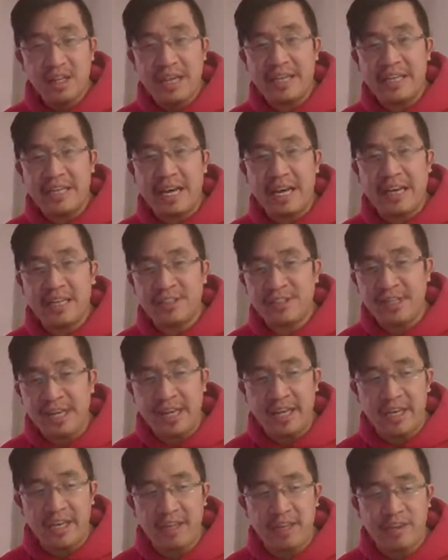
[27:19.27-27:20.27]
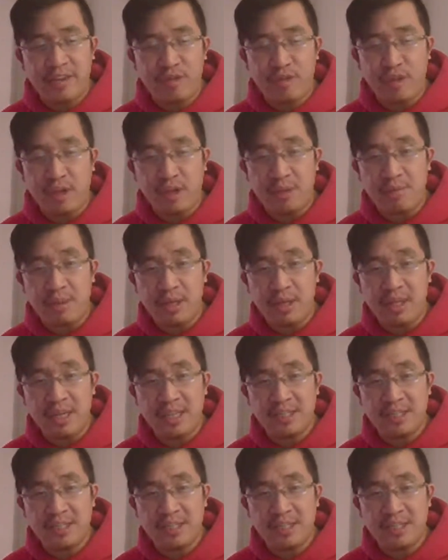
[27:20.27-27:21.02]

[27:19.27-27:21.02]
Like Isaiah, Phoebe,